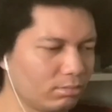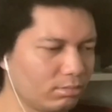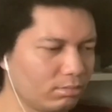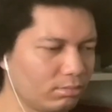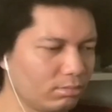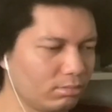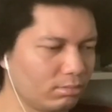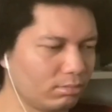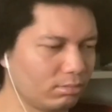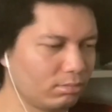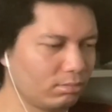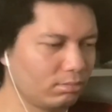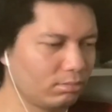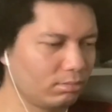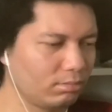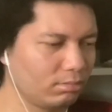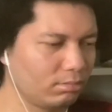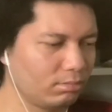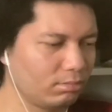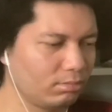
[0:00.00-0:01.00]

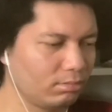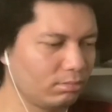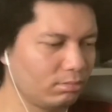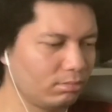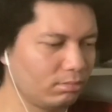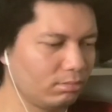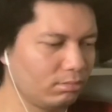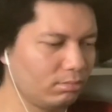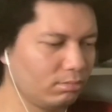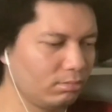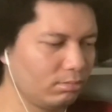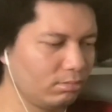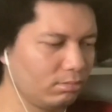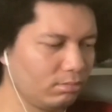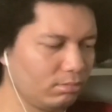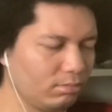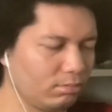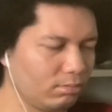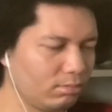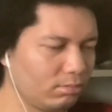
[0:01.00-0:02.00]

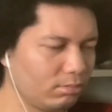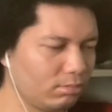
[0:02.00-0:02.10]
(silent)